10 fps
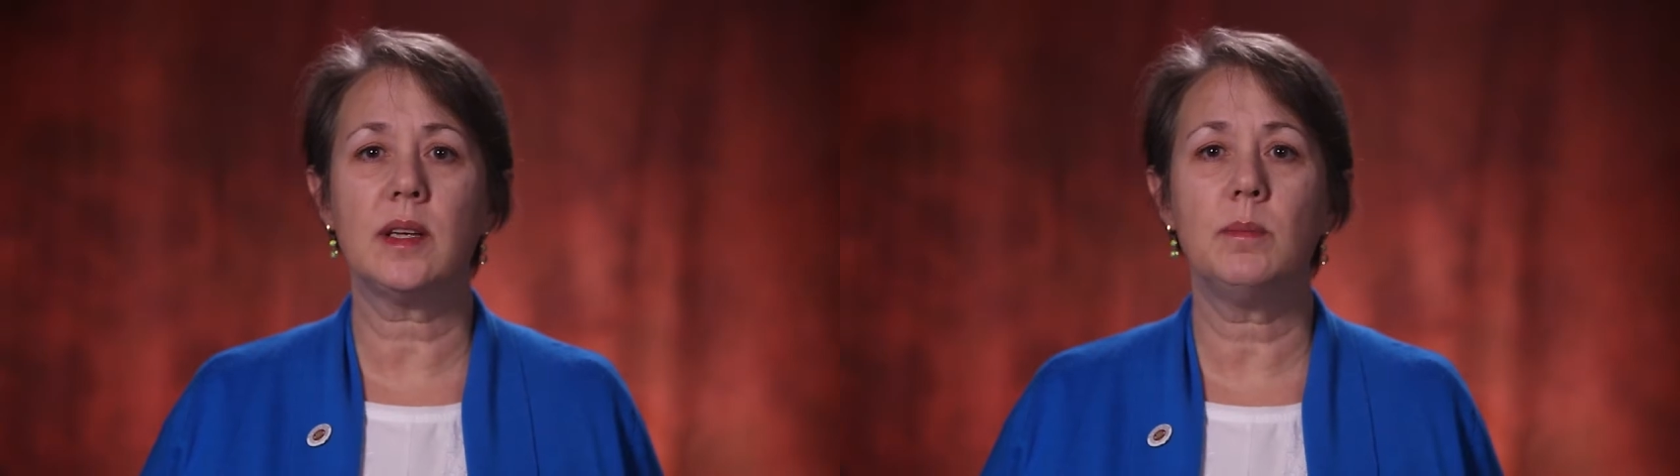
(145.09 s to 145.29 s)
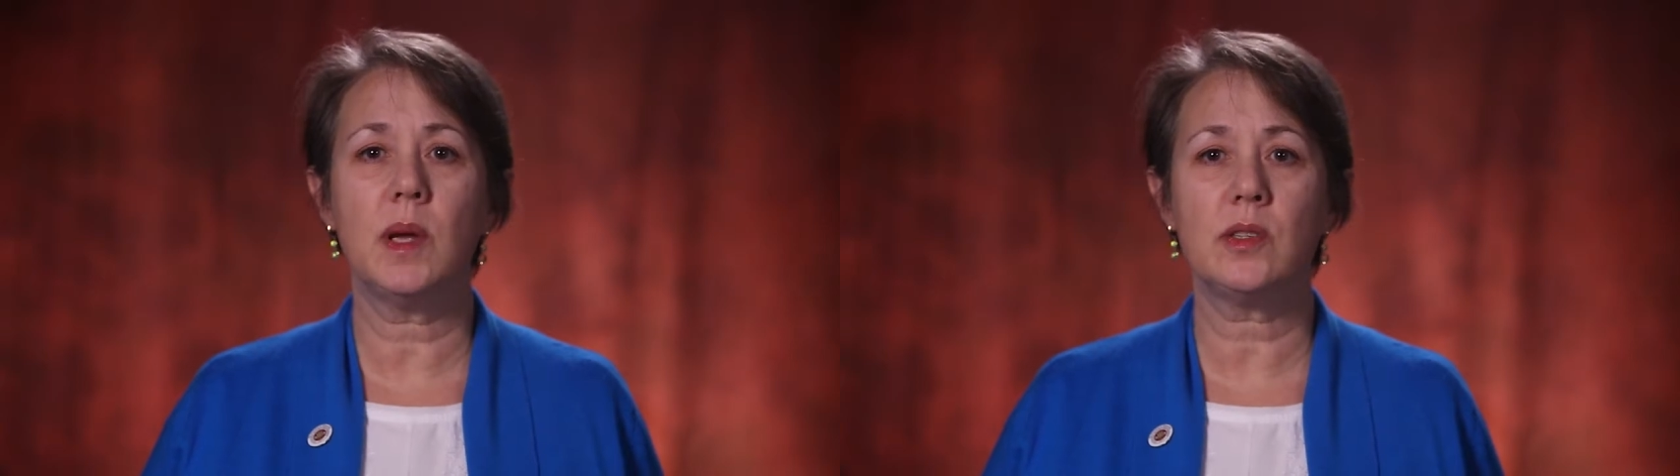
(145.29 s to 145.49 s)

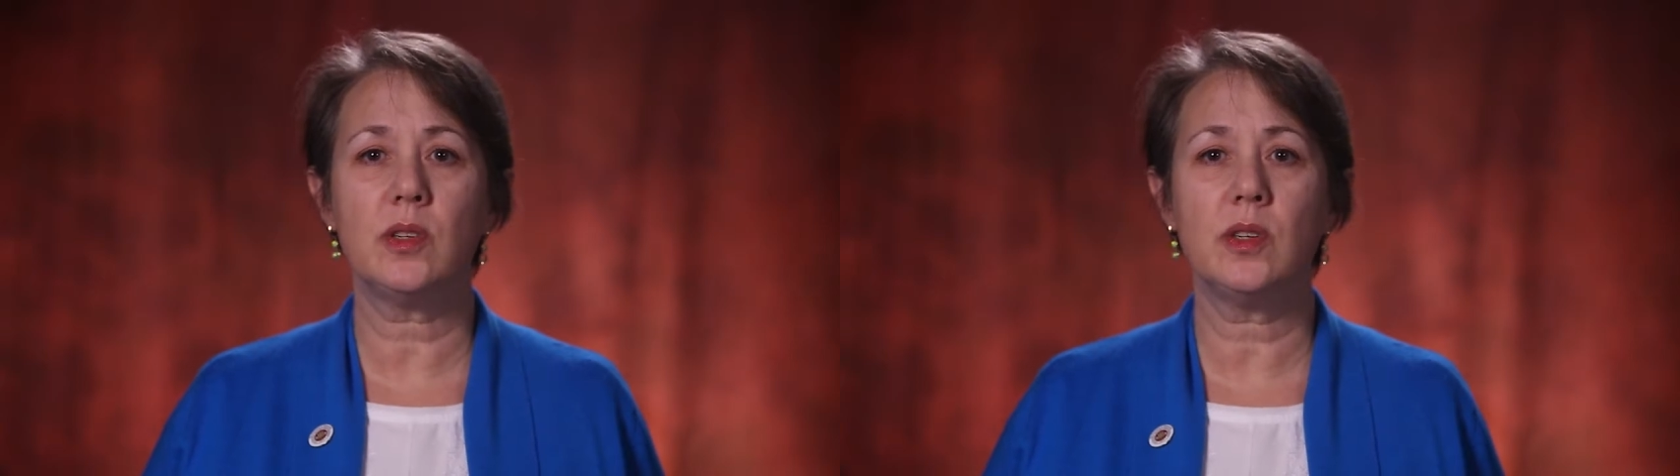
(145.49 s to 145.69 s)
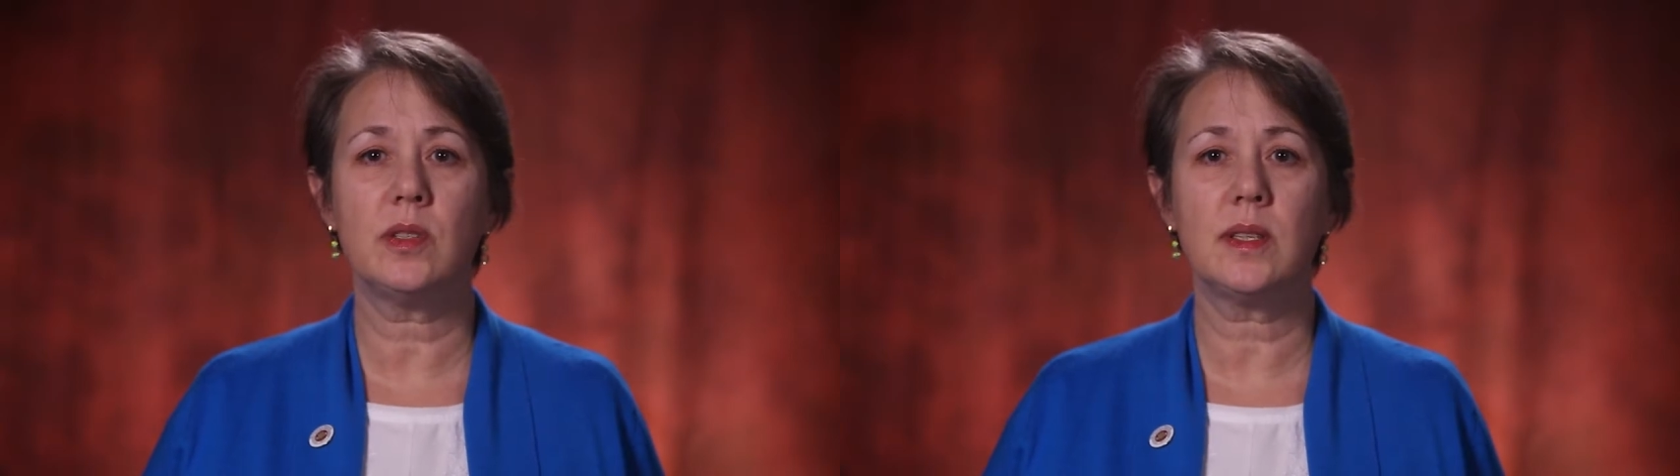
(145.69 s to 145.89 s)
and measure
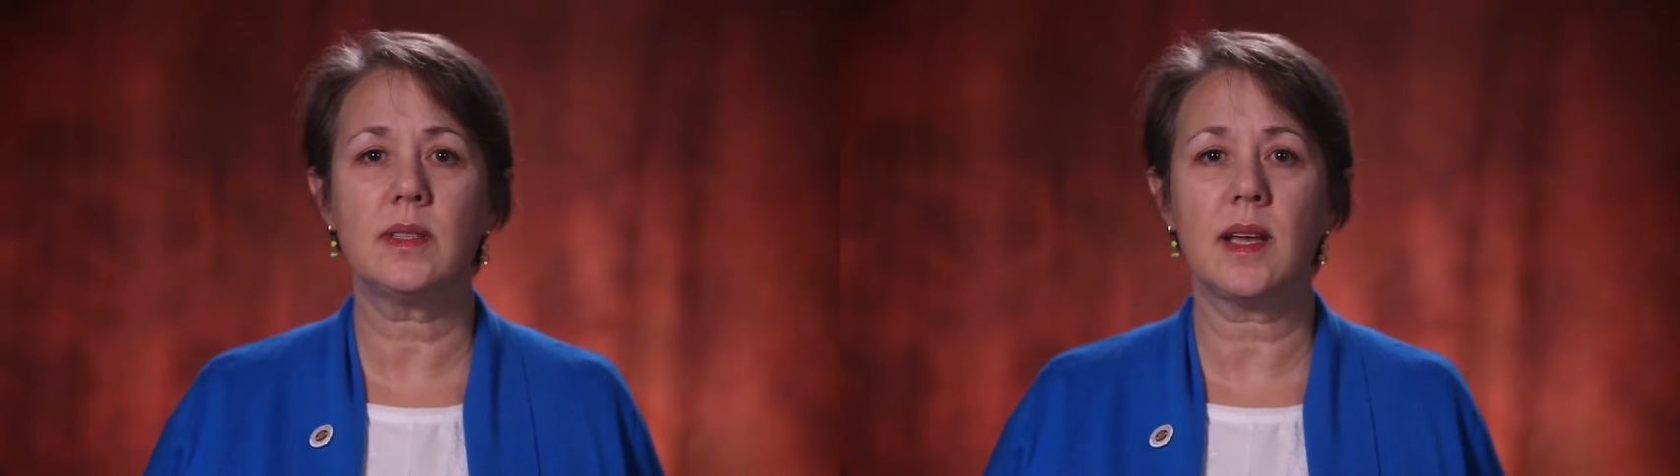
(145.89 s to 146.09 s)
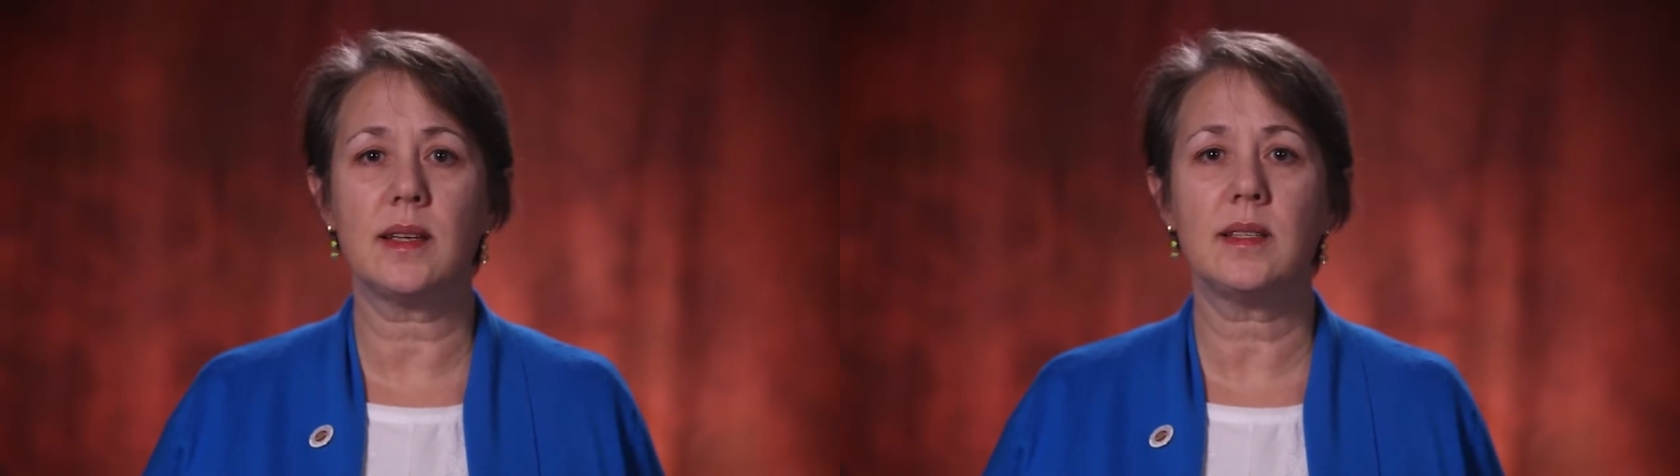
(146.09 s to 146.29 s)
your
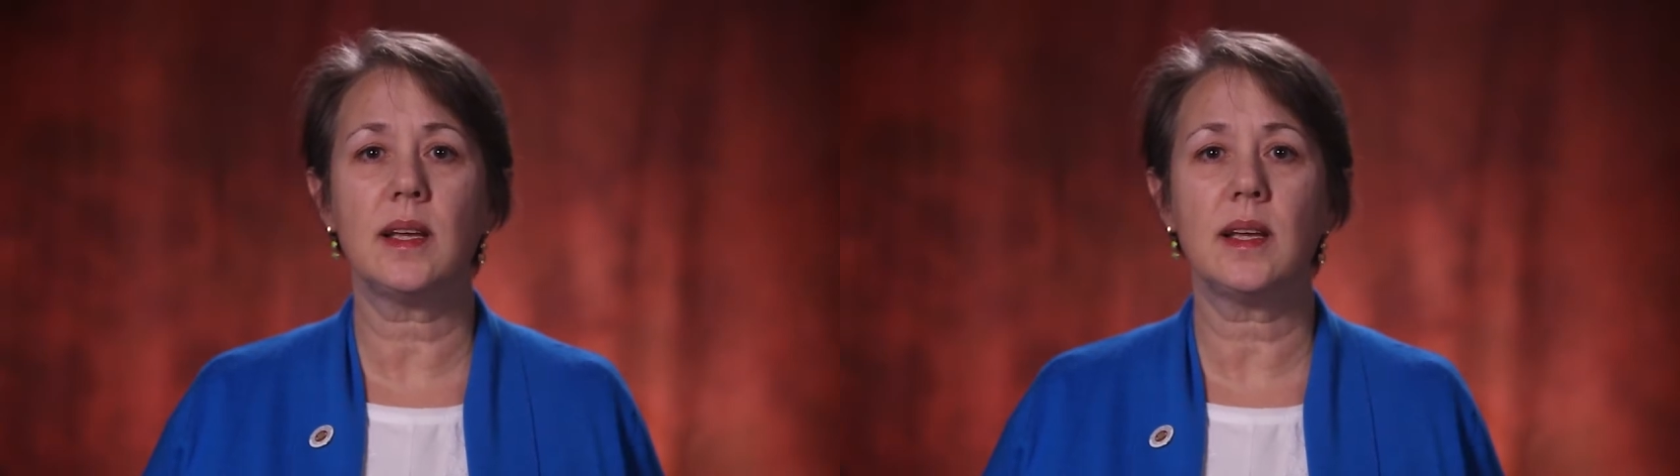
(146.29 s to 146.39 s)
success